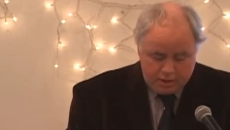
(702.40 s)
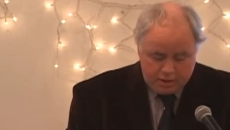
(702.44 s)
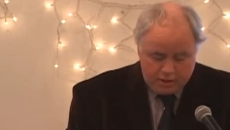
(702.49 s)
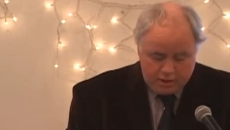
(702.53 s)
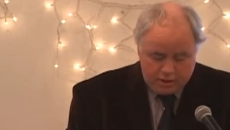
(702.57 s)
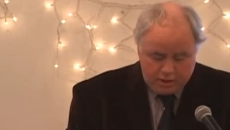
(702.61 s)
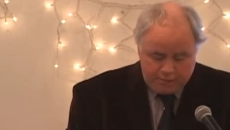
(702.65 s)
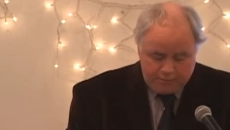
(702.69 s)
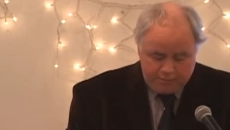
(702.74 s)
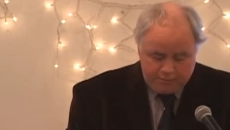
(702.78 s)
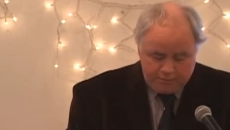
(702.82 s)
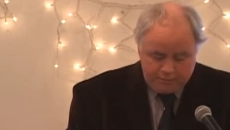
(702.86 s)

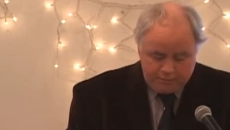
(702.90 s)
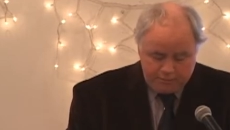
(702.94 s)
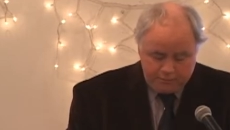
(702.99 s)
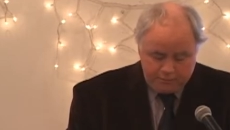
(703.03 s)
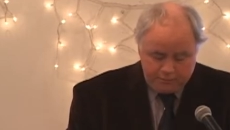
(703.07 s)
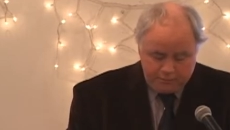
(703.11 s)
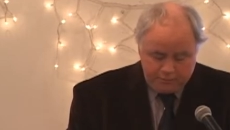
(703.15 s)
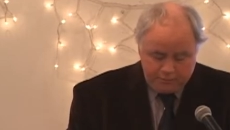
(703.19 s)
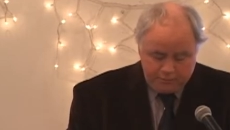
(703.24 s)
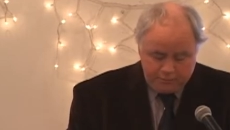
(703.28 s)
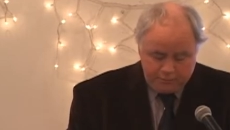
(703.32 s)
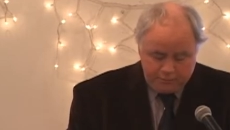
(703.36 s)
Um,
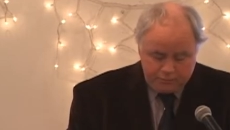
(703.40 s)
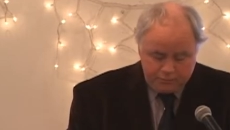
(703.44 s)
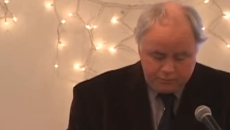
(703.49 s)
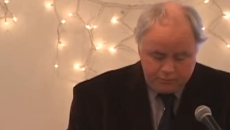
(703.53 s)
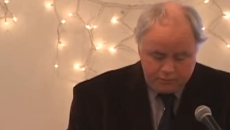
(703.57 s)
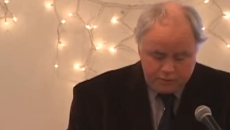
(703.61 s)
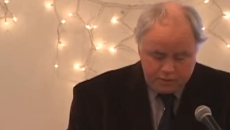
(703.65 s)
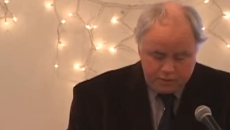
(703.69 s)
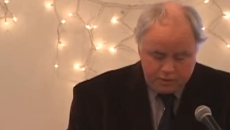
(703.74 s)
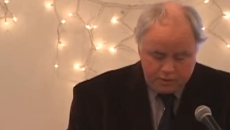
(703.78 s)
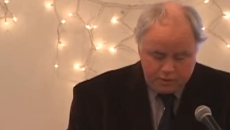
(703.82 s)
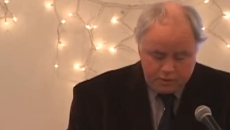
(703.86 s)

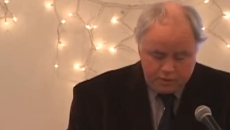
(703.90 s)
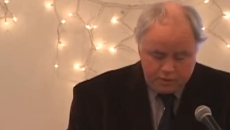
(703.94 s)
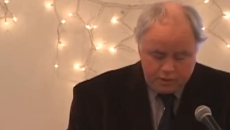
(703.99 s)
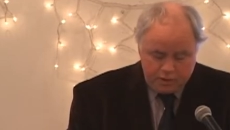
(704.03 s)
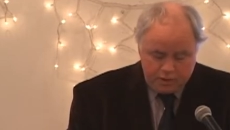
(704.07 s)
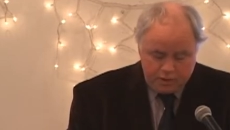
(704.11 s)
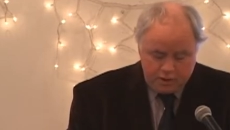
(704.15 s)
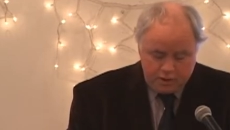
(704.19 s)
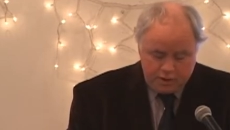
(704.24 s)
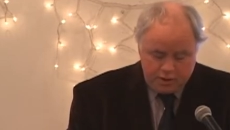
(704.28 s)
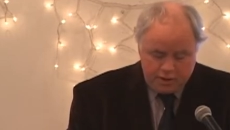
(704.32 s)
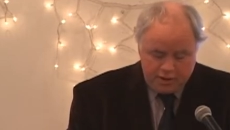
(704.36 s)

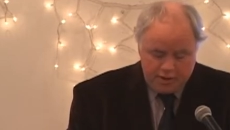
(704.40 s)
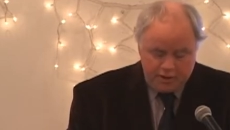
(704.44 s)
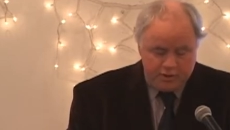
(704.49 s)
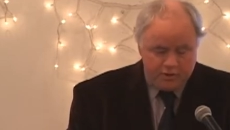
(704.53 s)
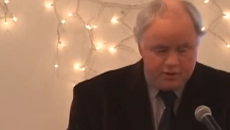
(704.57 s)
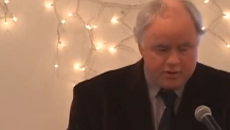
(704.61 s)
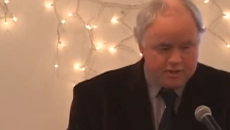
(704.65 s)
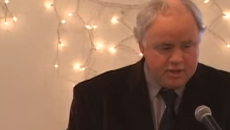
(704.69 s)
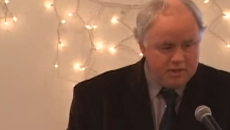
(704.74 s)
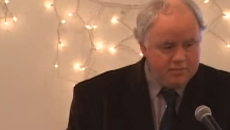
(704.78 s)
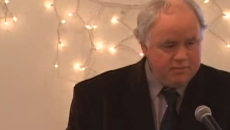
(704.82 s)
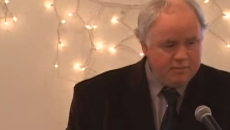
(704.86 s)
I
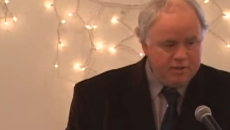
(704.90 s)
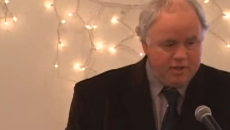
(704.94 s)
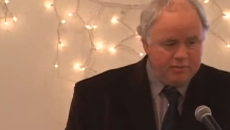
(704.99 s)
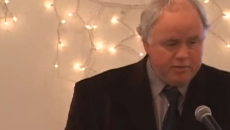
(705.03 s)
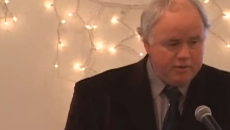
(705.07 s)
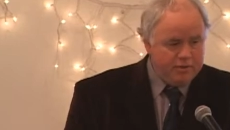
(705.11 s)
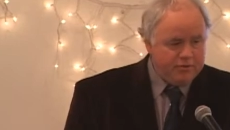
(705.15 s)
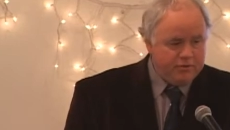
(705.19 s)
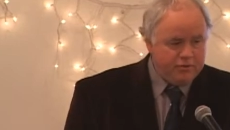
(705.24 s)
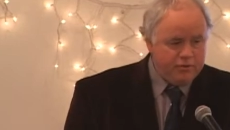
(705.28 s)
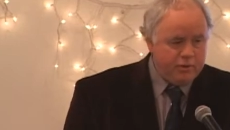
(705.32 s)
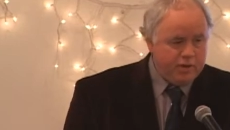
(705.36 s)
know some
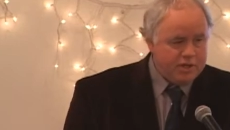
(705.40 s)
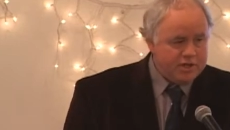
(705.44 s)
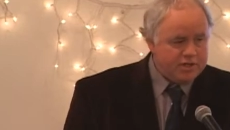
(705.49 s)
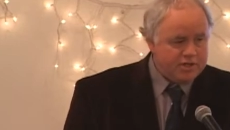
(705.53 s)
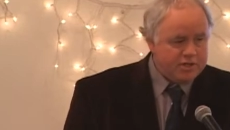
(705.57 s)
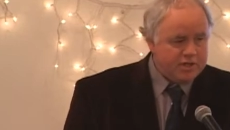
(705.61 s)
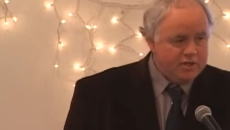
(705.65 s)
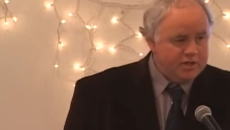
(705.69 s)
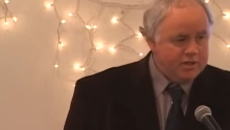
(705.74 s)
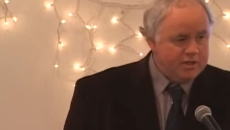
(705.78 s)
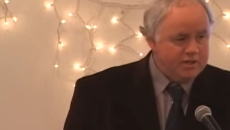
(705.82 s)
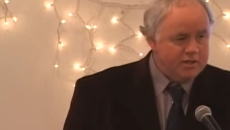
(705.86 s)
people have
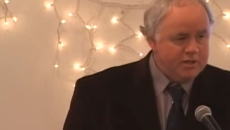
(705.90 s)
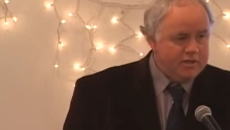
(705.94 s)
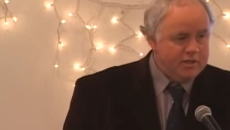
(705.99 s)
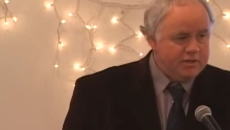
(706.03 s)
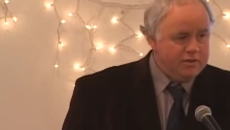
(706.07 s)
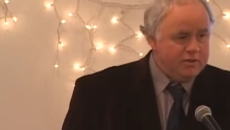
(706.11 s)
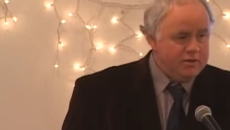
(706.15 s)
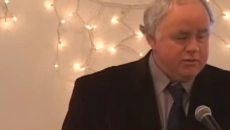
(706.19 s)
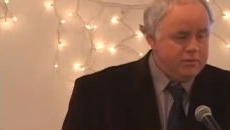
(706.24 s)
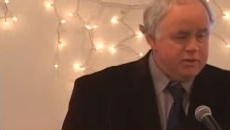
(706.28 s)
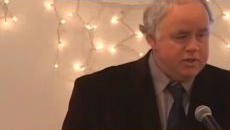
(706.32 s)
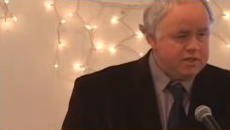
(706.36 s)
questioned the,
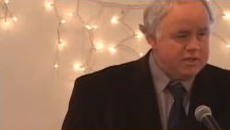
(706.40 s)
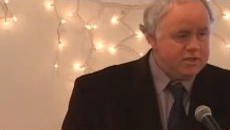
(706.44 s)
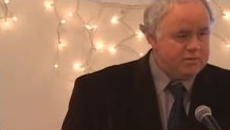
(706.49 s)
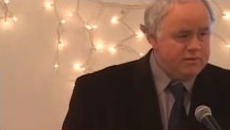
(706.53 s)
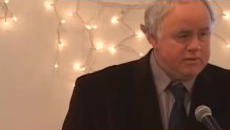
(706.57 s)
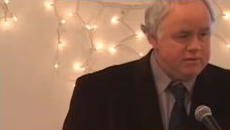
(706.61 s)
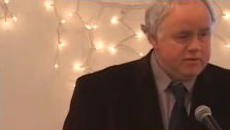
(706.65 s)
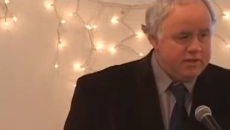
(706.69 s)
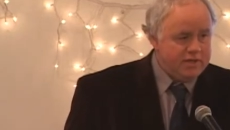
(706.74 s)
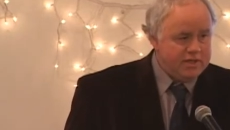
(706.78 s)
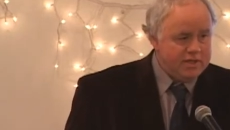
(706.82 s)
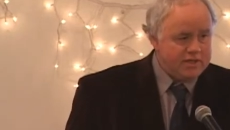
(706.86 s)
the wisdom
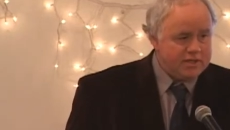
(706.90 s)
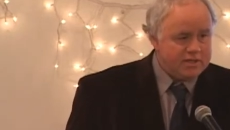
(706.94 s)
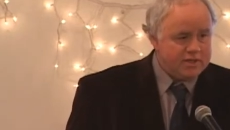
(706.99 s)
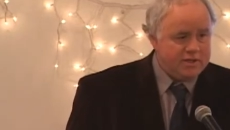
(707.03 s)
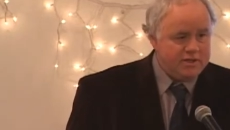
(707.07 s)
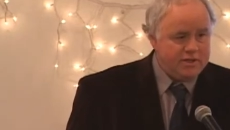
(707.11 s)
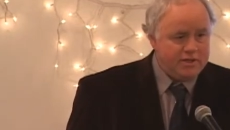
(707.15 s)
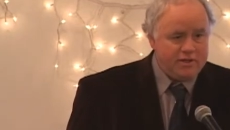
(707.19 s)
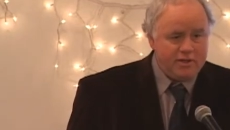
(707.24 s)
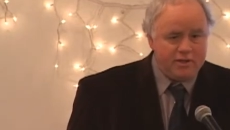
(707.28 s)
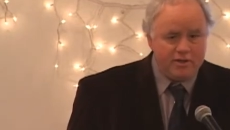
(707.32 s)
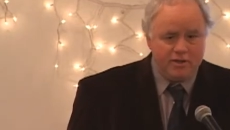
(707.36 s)
of this,
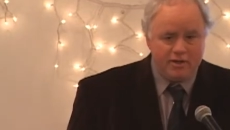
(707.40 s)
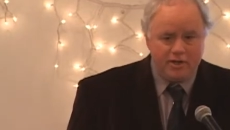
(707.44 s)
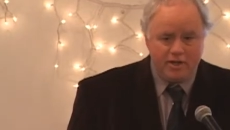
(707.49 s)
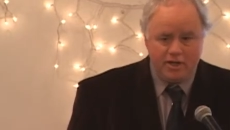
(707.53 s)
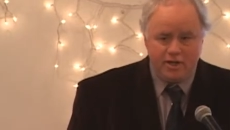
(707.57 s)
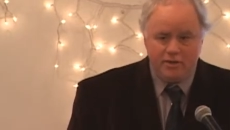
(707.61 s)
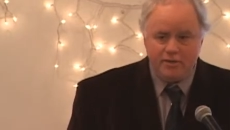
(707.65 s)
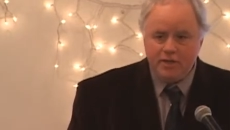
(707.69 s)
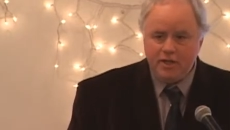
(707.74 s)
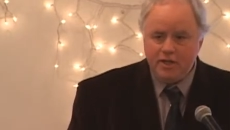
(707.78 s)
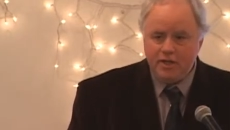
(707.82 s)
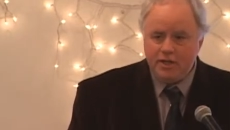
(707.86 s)
and they're
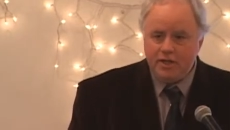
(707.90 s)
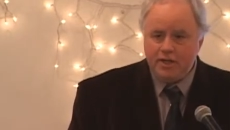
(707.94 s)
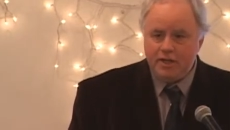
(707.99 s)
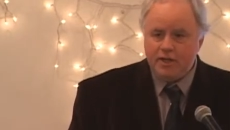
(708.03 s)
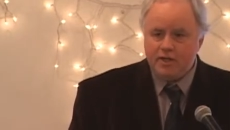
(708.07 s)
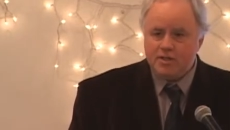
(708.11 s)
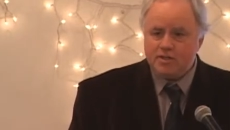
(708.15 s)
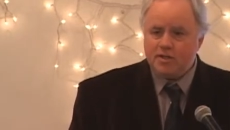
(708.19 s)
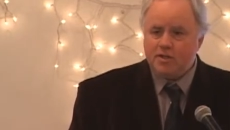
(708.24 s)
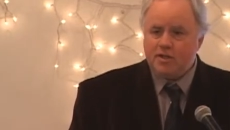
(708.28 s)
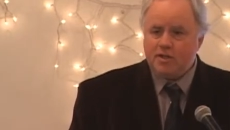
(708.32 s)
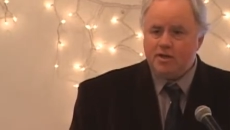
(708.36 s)
uh,
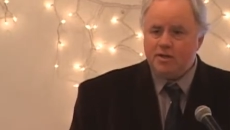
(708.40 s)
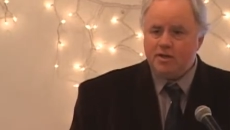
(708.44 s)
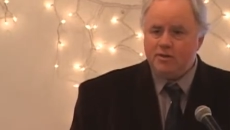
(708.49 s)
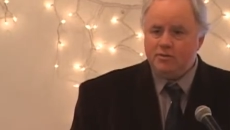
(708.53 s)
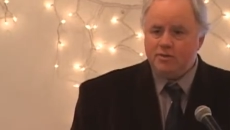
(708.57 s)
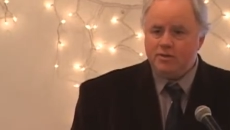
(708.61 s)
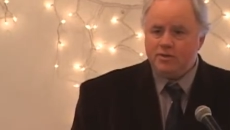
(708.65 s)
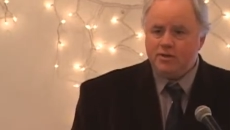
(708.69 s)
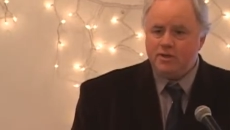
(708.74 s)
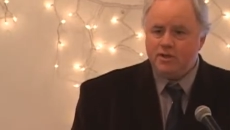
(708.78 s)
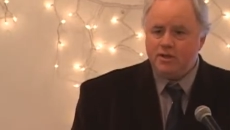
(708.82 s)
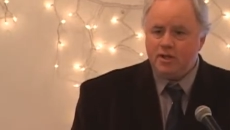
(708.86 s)
hitting us hard
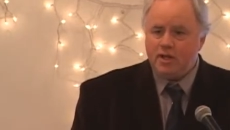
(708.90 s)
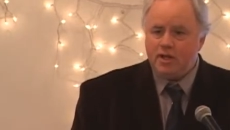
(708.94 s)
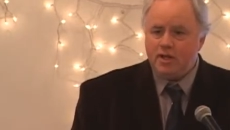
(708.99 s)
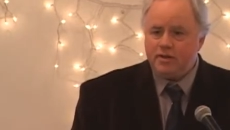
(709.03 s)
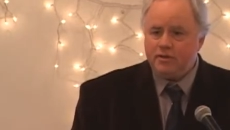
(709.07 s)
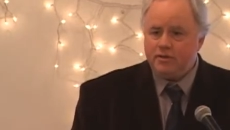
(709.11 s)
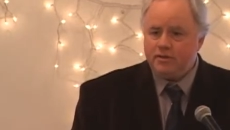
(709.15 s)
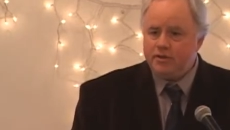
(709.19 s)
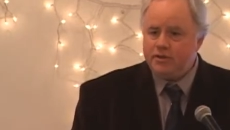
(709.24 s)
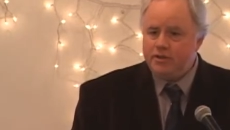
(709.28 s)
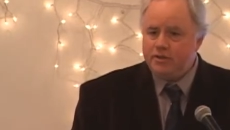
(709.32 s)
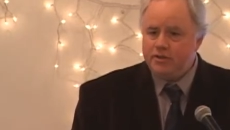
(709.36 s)
with a lot
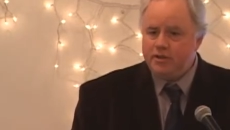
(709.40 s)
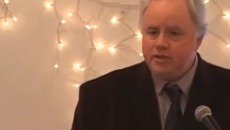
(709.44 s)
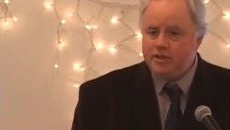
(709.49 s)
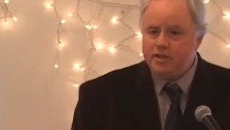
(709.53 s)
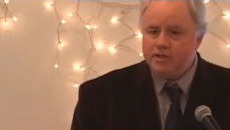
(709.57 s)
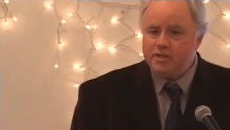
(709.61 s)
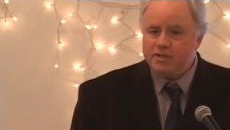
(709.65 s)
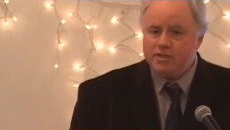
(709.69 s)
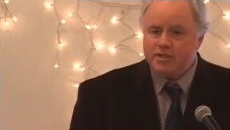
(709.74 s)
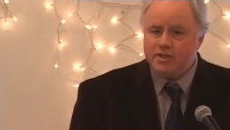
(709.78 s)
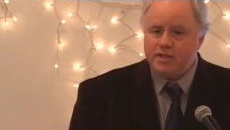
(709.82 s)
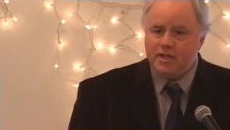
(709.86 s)
of
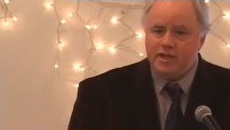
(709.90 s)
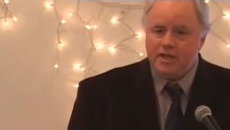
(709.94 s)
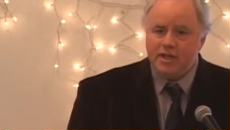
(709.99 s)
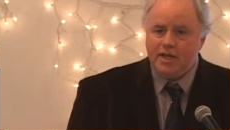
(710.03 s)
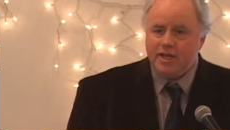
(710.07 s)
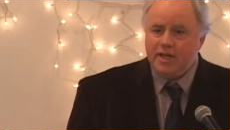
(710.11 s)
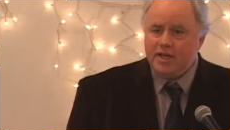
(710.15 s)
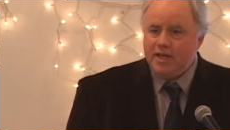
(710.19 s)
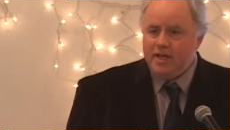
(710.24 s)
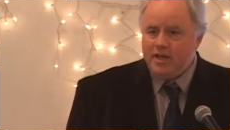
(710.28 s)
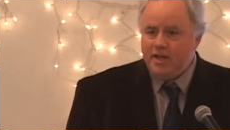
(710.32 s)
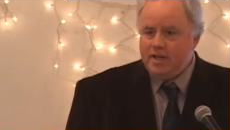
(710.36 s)
theories and
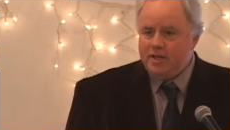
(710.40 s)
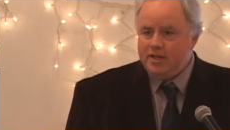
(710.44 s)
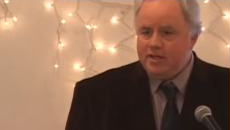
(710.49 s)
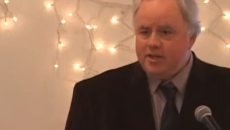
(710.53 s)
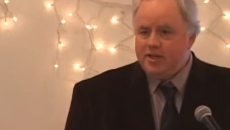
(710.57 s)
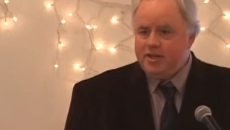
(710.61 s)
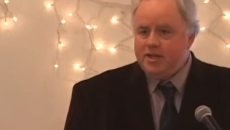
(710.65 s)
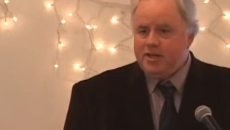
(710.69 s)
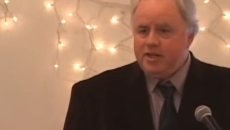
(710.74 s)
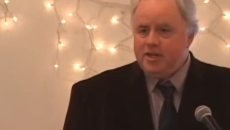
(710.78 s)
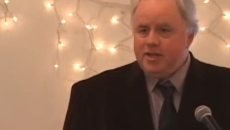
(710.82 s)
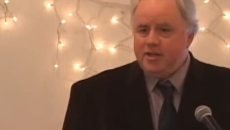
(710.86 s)

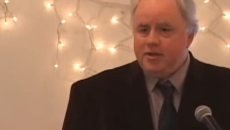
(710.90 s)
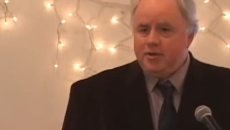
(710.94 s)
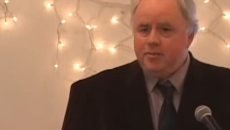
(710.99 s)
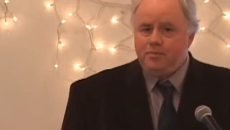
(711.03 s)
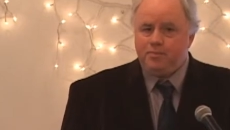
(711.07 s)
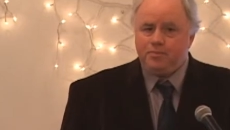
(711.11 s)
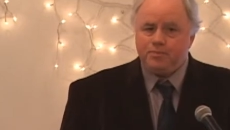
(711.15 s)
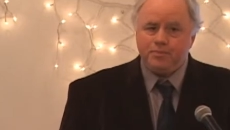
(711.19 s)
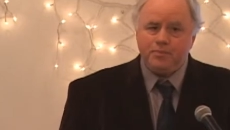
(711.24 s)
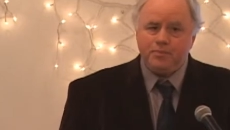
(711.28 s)
and uh,